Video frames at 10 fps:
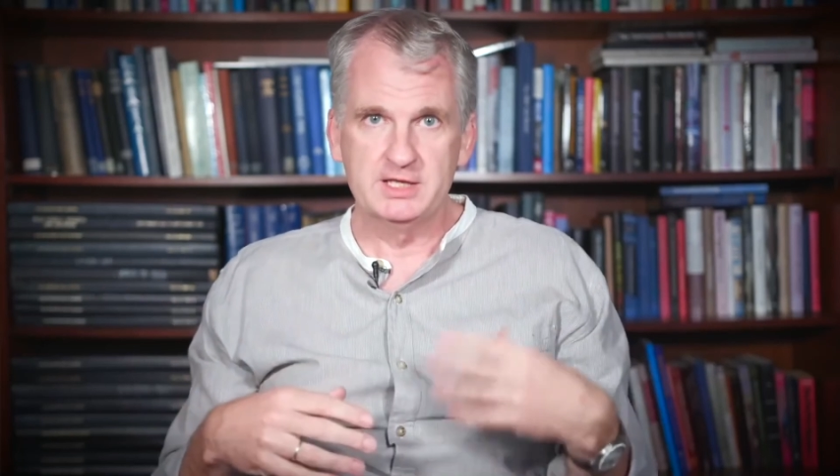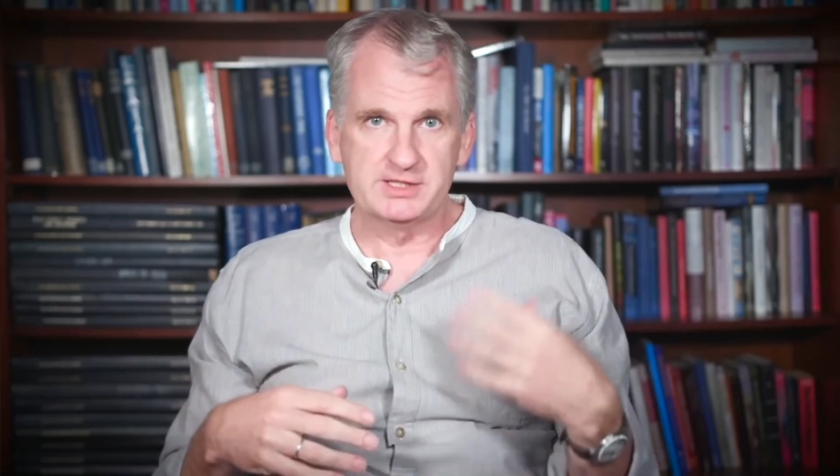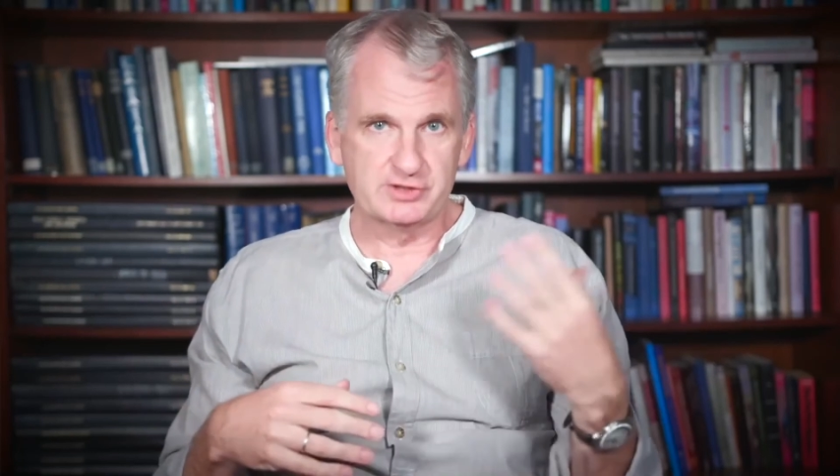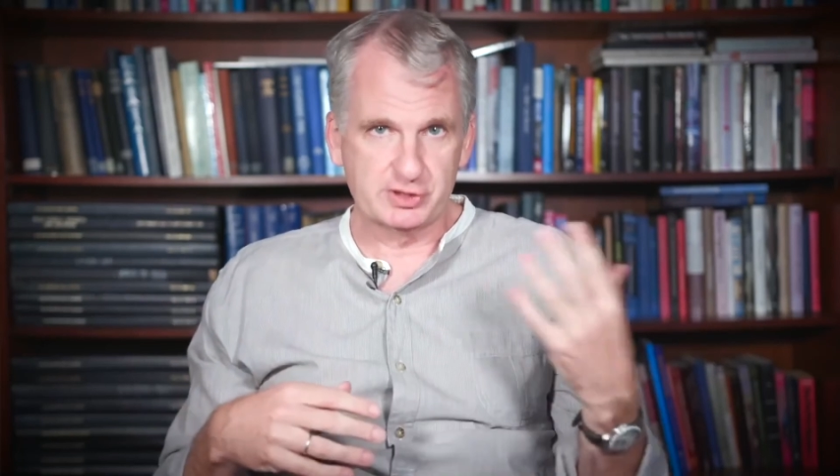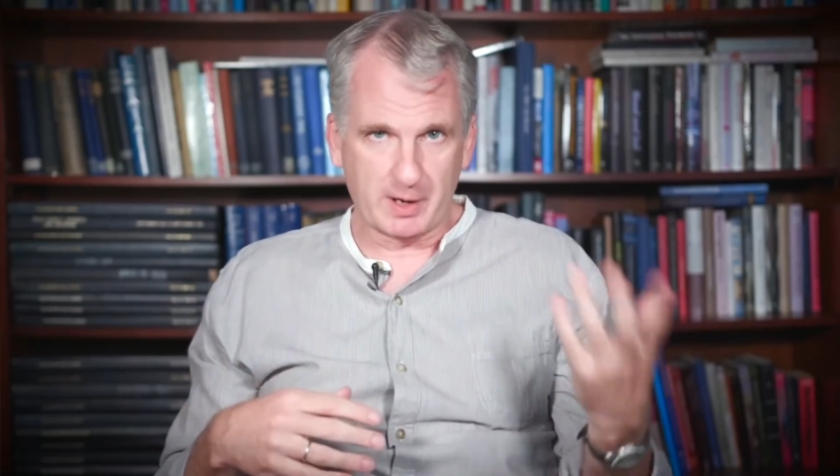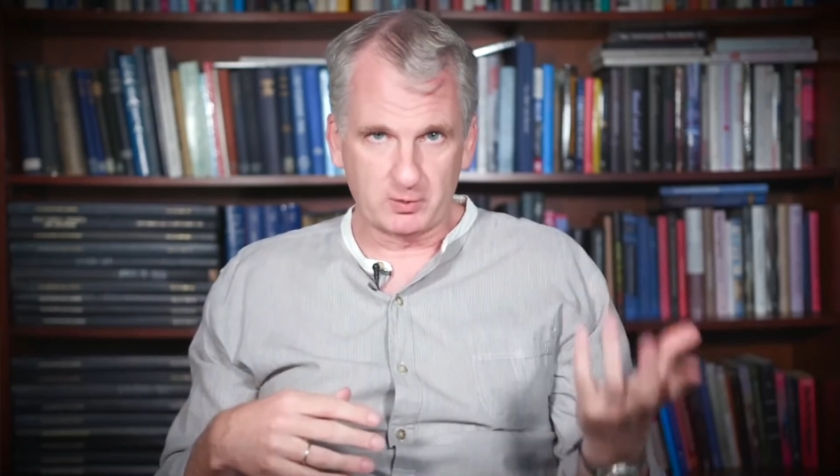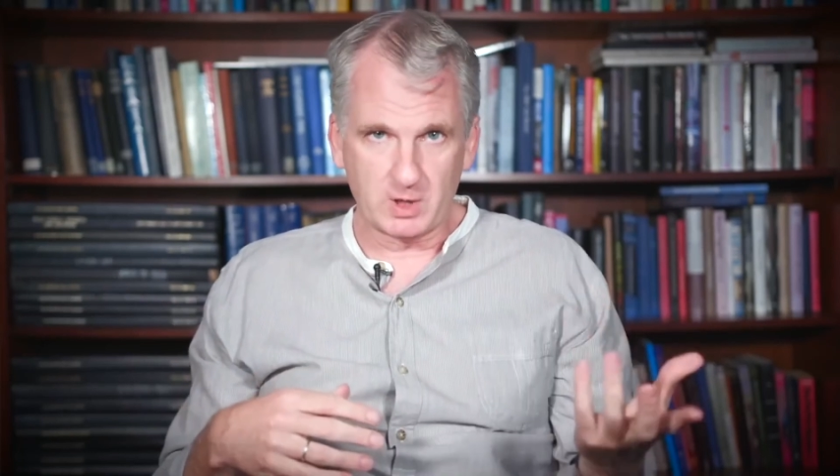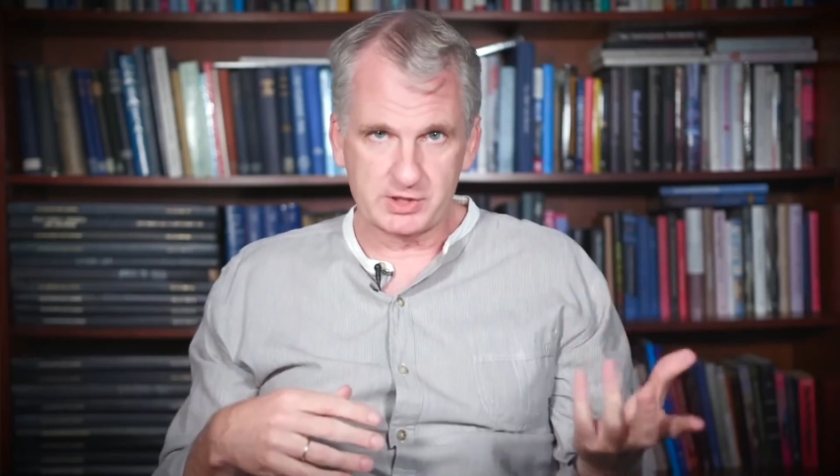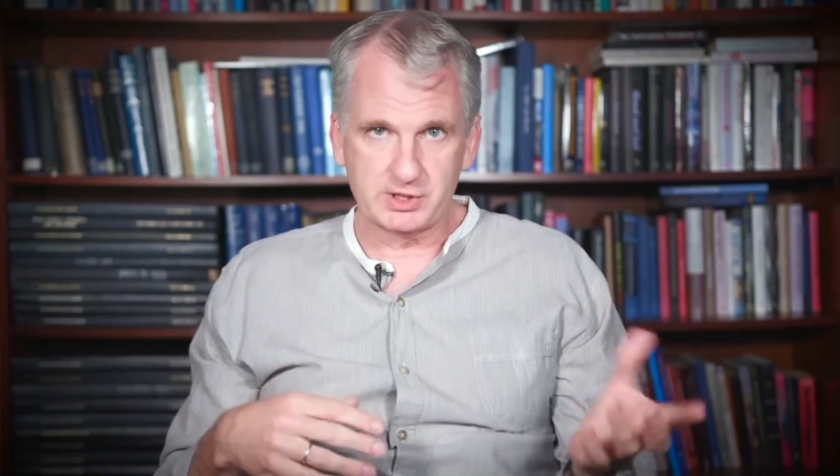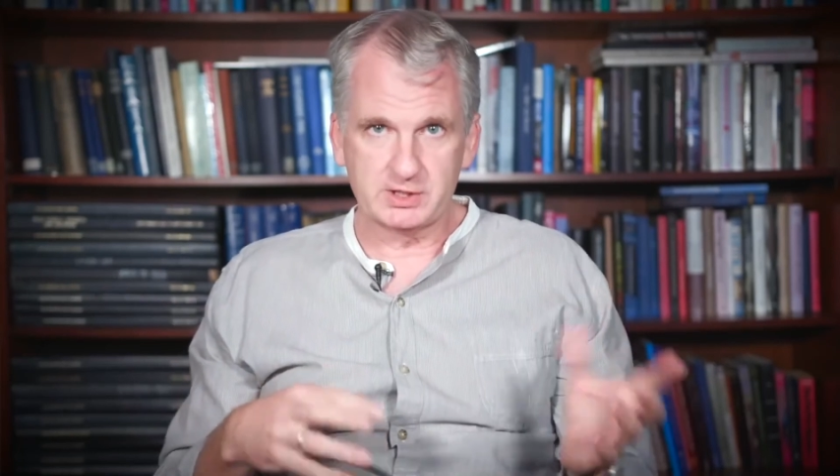It's not just about
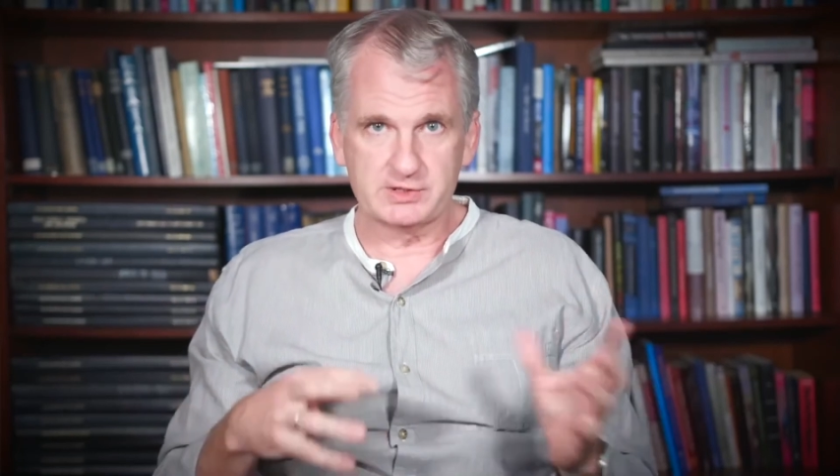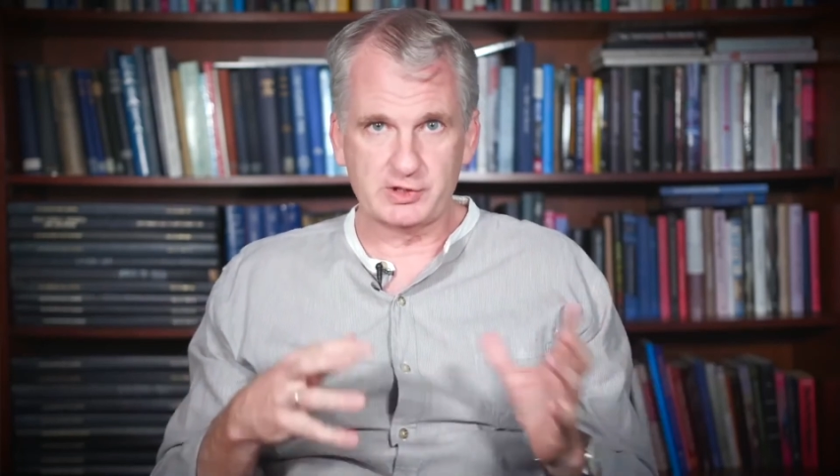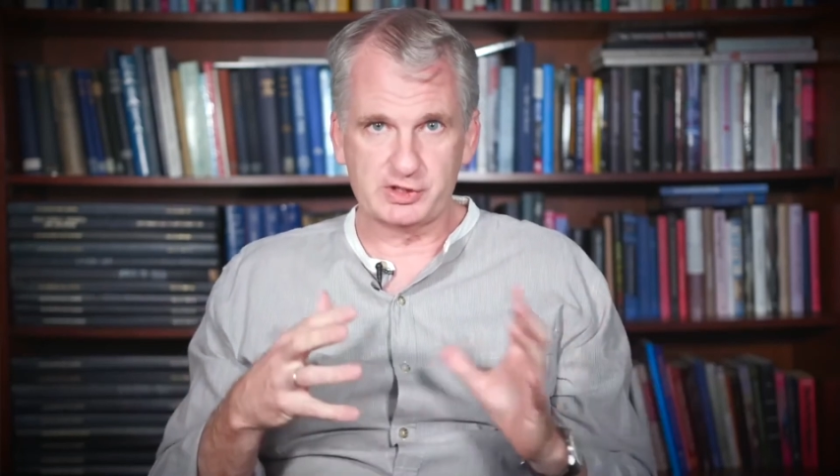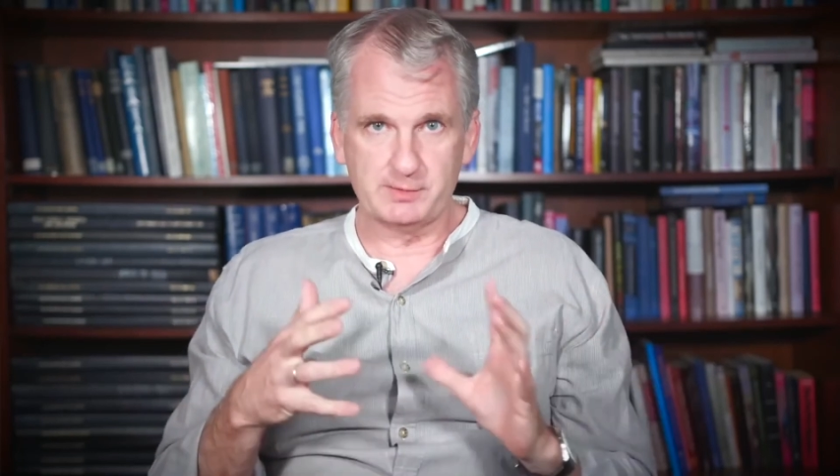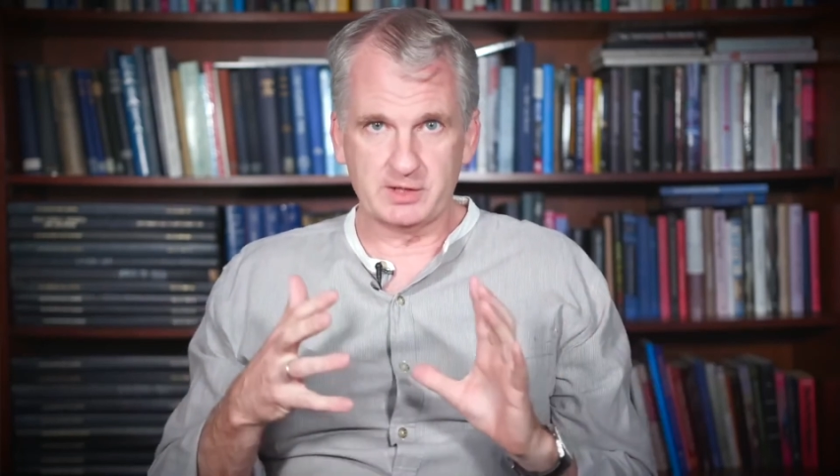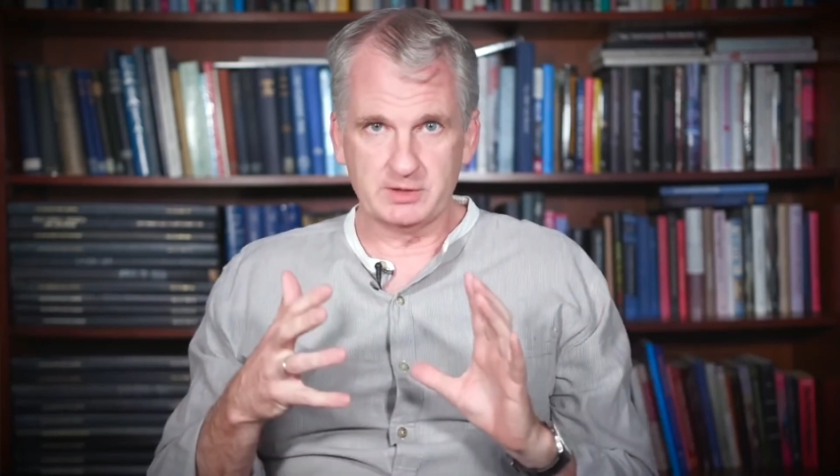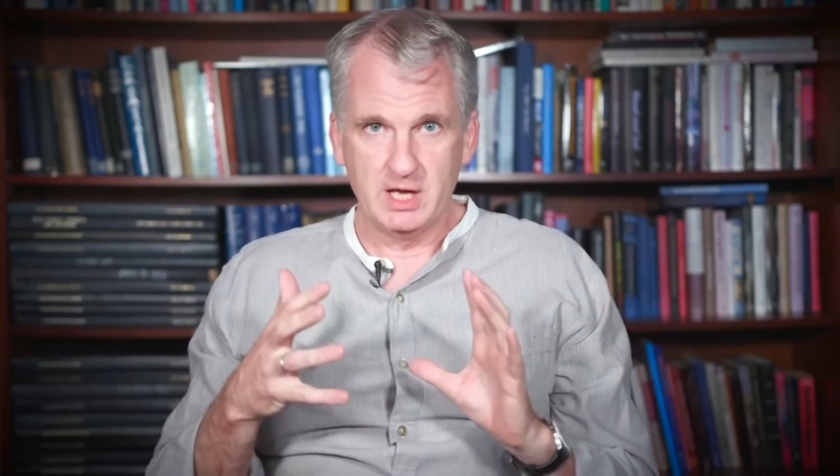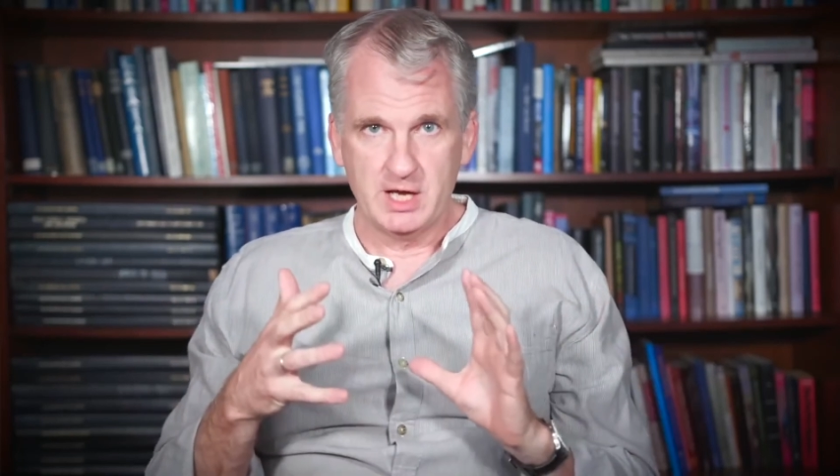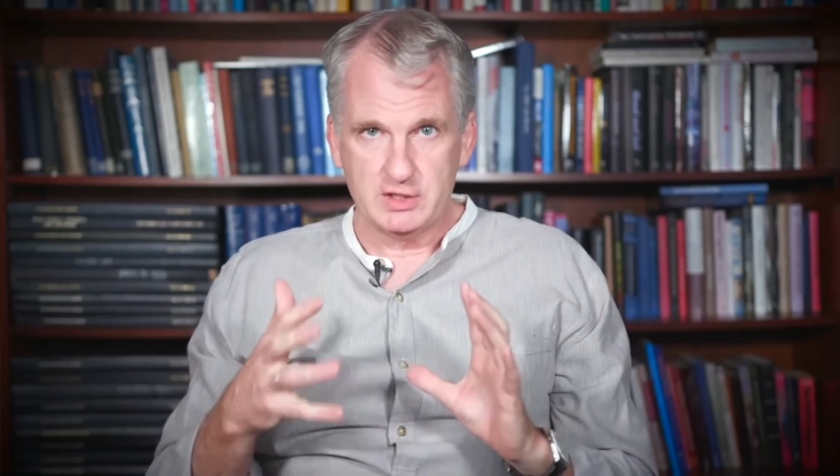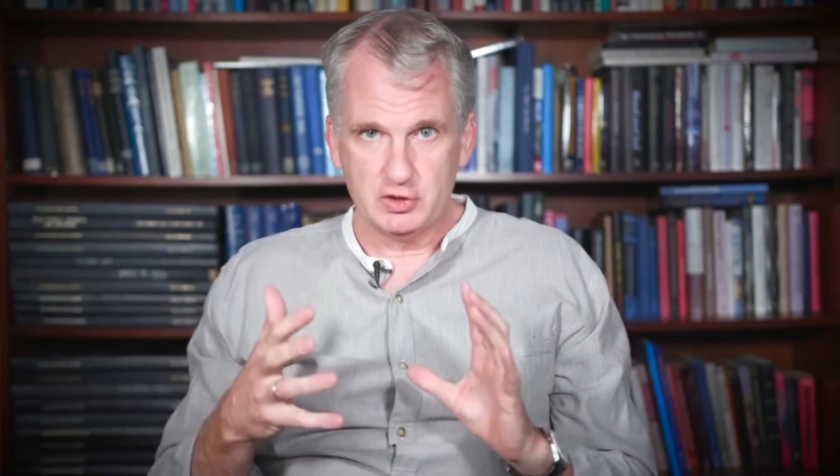Russia. It's also about
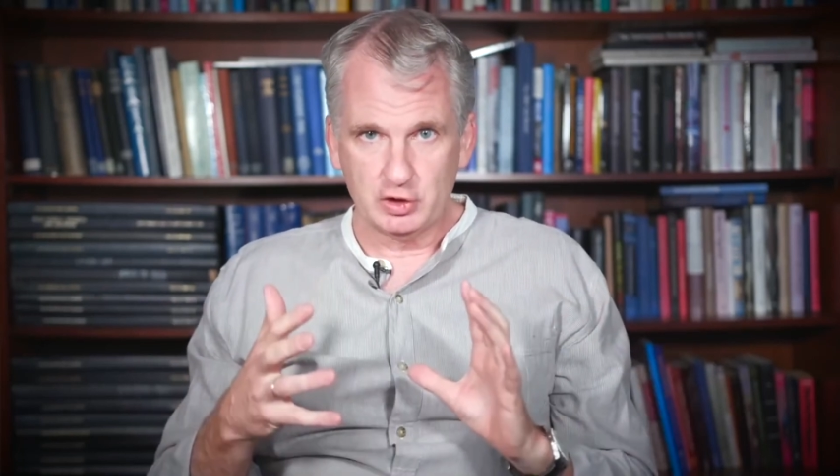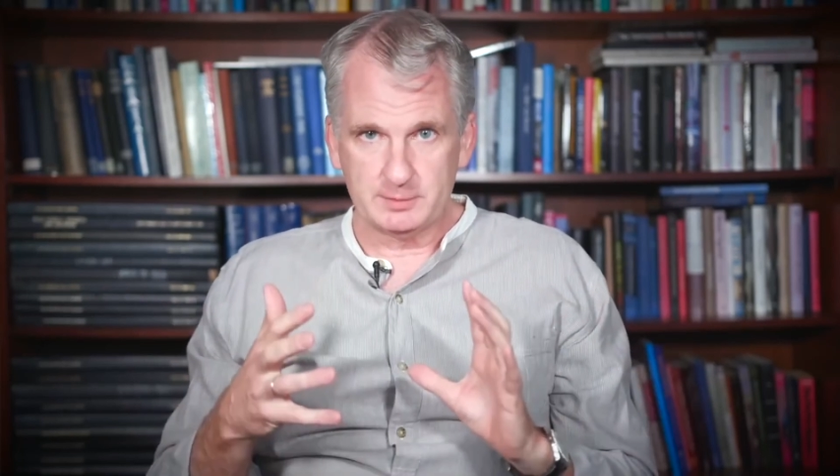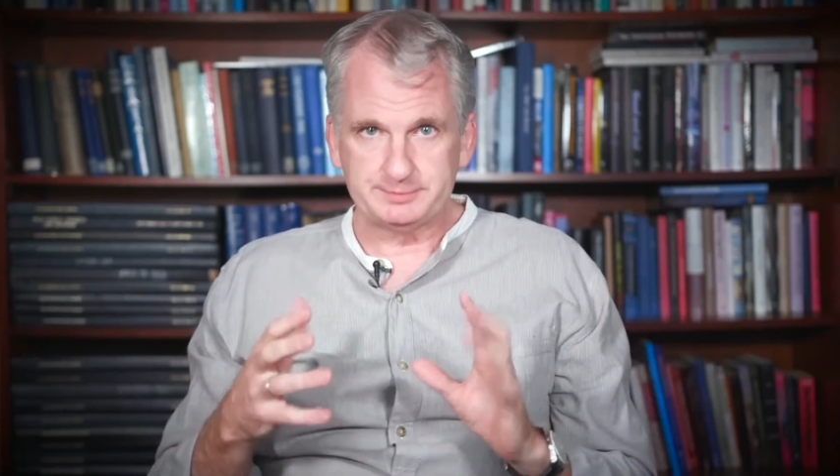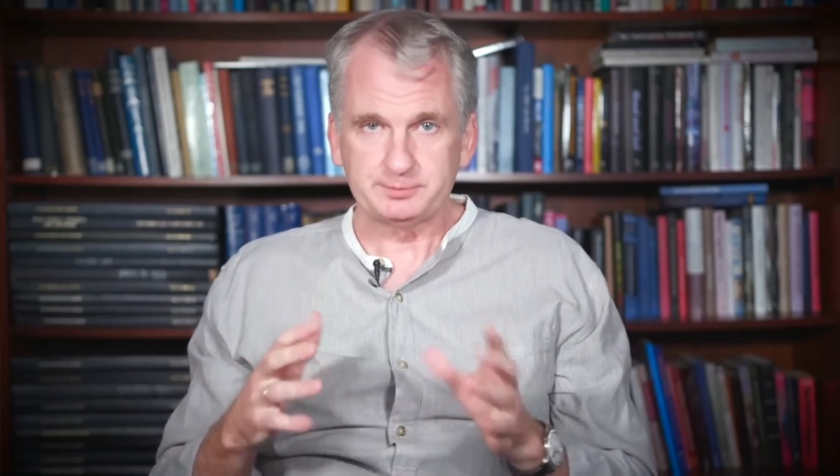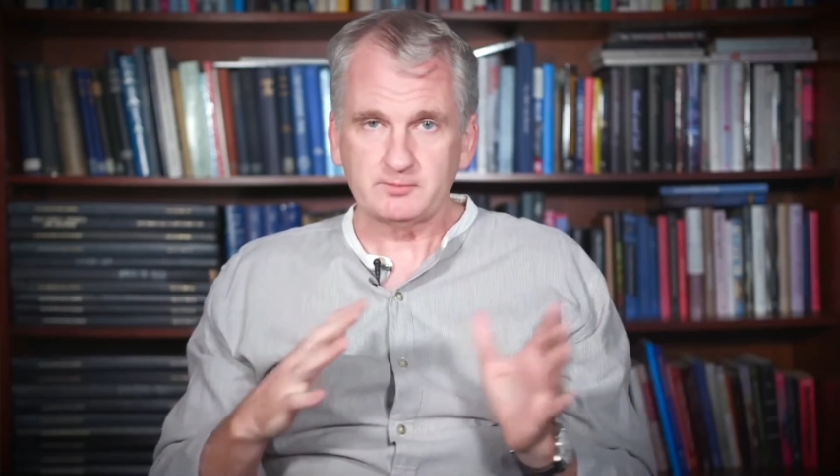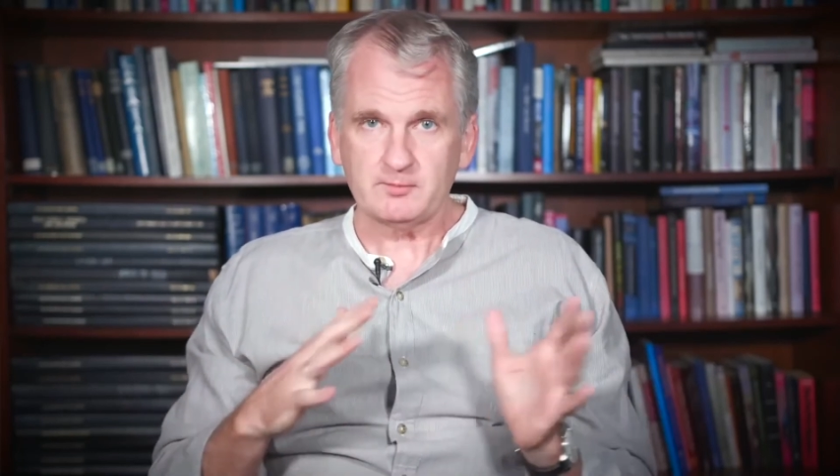Europe.